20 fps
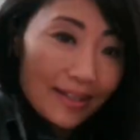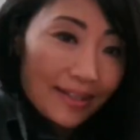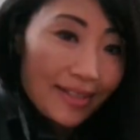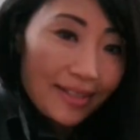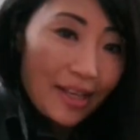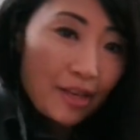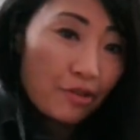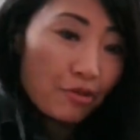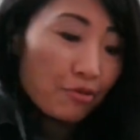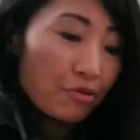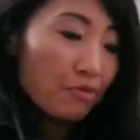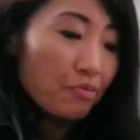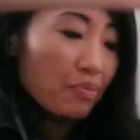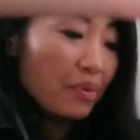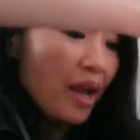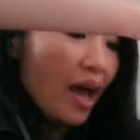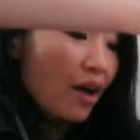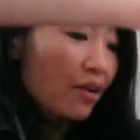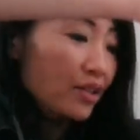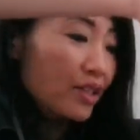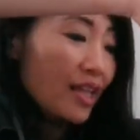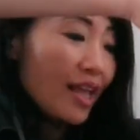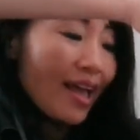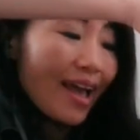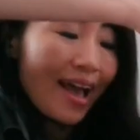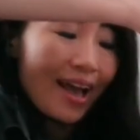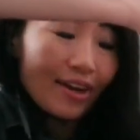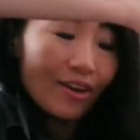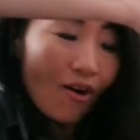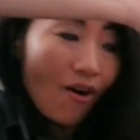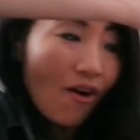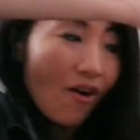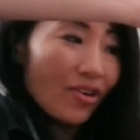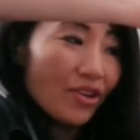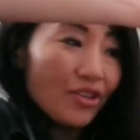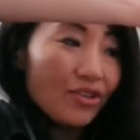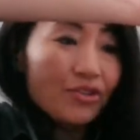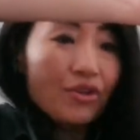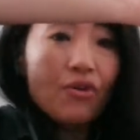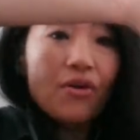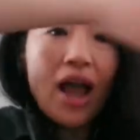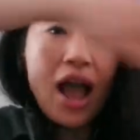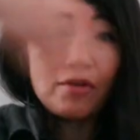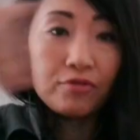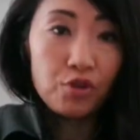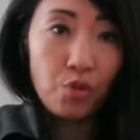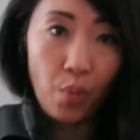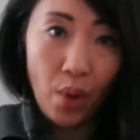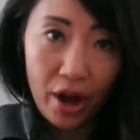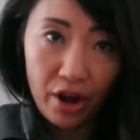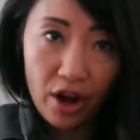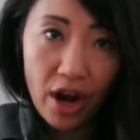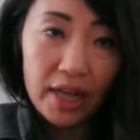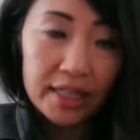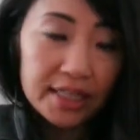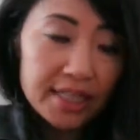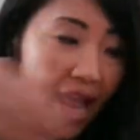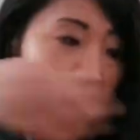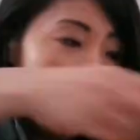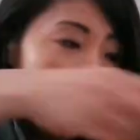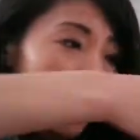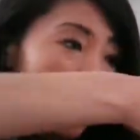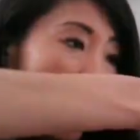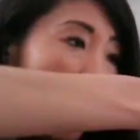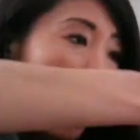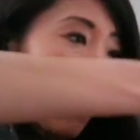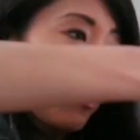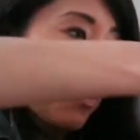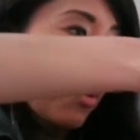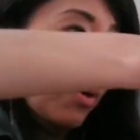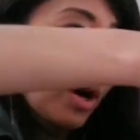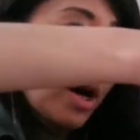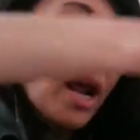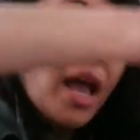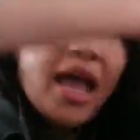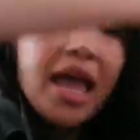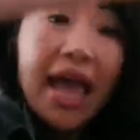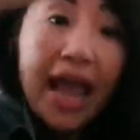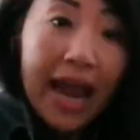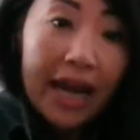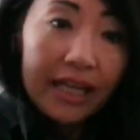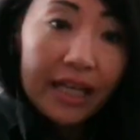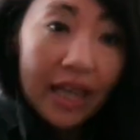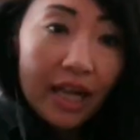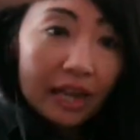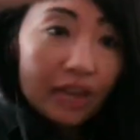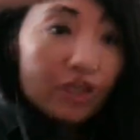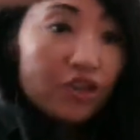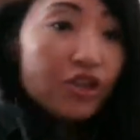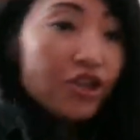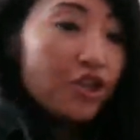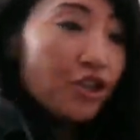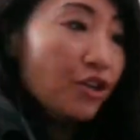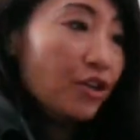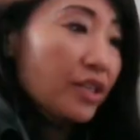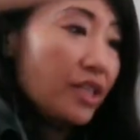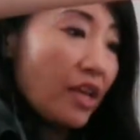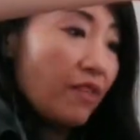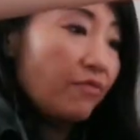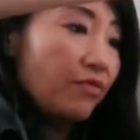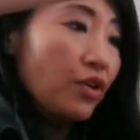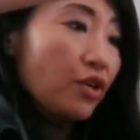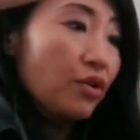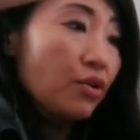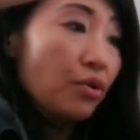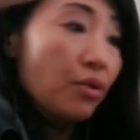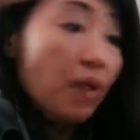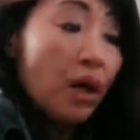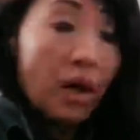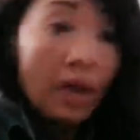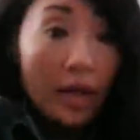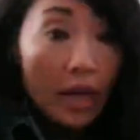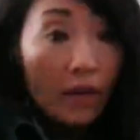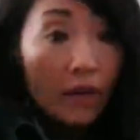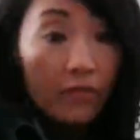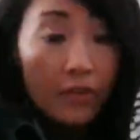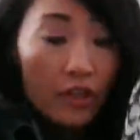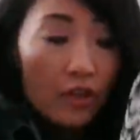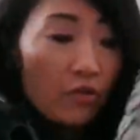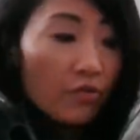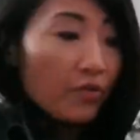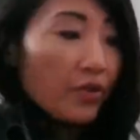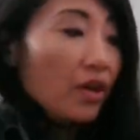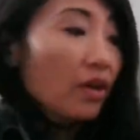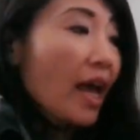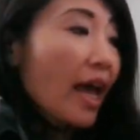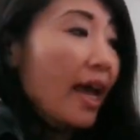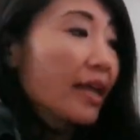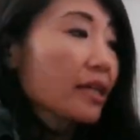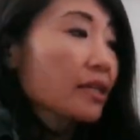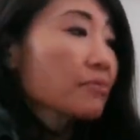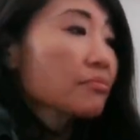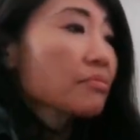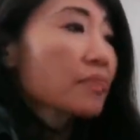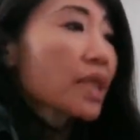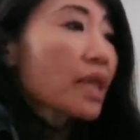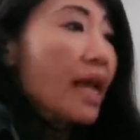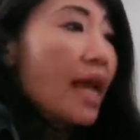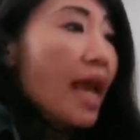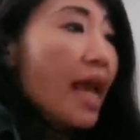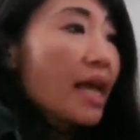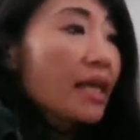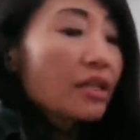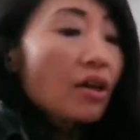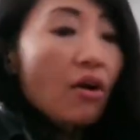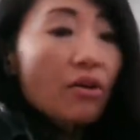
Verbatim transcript: a see-through blouse at all. You don't have to wear a tank top or any undershirts if you don't feel like. And